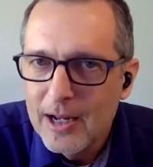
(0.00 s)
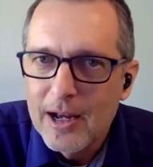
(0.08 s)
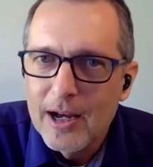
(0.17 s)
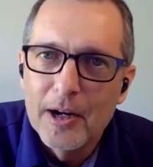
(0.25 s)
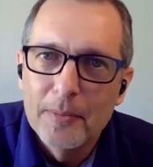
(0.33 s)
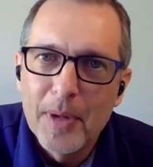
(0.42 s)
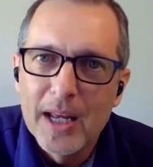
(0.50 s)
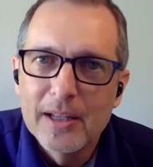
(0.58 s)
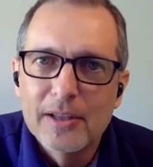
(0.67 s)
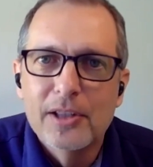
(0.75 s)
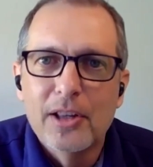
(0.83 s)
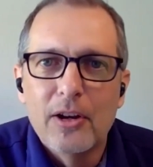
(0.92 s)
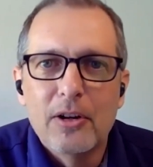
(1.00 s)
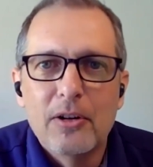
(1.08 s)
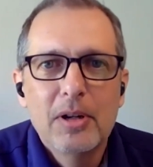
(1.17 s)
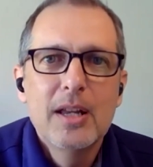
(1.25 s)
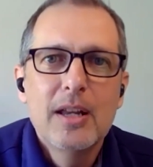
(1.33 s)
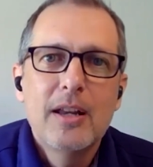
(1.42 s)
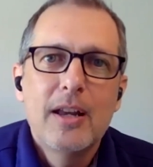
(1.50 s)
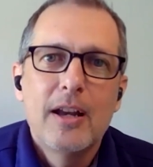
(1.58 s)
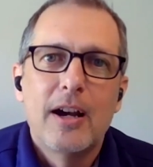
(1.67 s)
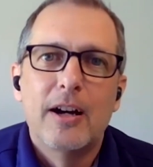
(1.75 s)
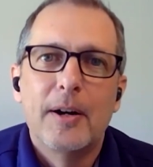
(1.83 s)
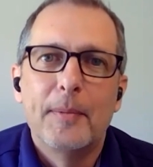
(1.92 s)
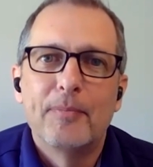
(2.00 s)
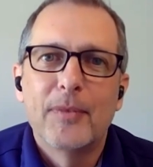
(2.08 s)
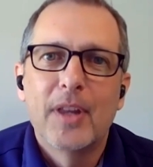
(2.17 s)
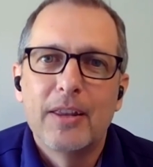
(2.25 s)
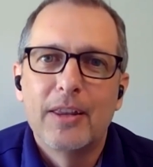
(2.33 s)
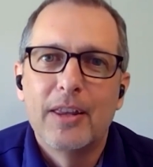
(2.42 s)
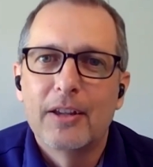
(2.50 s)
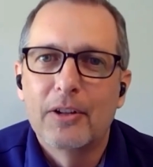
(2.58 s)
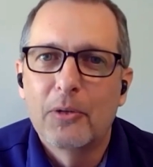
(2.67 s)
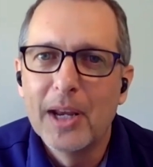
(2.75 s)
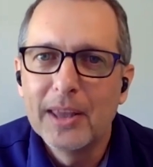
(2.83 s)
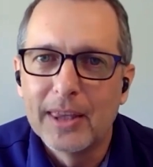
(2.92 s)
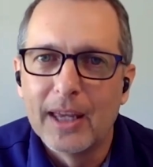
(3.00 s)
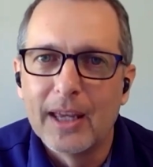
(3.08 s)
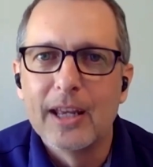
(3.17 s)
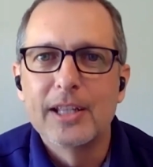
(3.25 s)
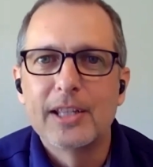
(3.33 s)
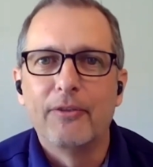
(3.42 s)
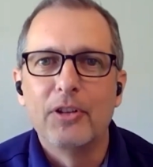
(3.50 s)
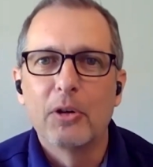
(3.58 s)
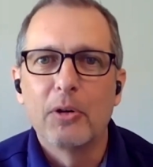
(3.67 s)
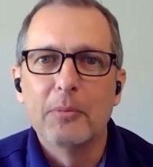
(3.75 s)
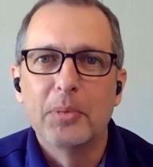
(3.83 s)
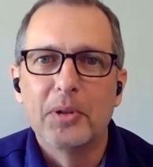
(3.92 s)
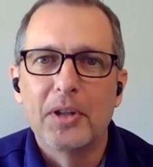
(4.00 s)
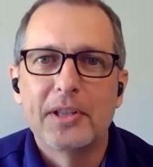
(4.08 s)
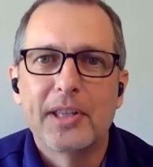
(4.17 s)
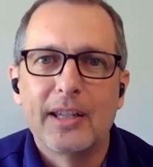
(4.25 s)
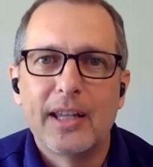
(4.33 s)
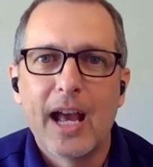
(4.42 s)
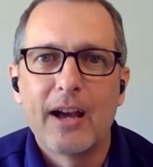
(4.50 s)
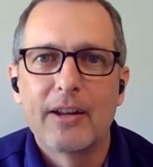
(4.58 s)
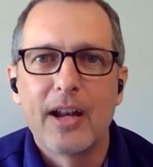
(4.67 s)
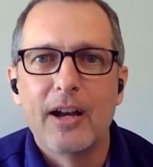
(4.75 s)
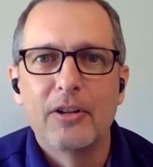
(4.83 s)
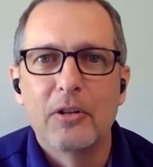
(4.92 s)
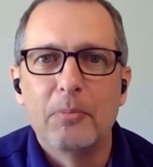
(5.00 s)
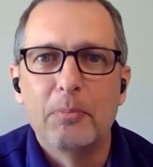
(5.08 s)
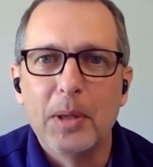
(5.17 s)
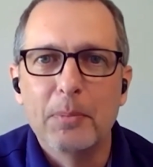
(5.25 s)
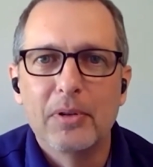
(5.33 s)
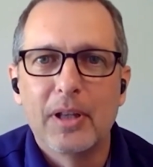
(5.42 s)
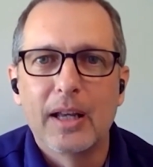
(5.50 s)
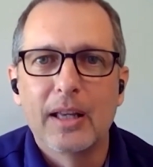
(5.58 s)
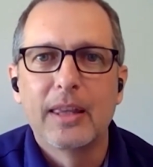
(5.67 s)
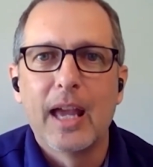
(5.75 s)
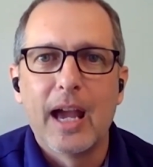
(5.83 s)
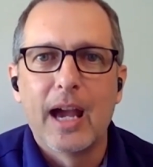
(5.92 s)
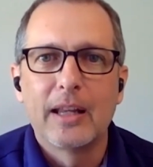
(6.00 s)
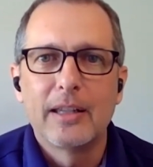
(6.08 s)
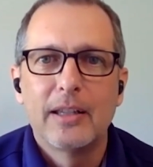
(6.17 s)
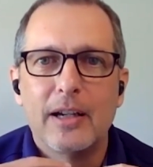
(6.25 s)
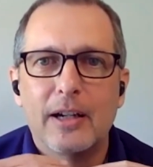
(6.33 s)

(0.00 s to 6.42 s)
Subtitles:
And so the great thing is, if you're able to send out 100 people like that,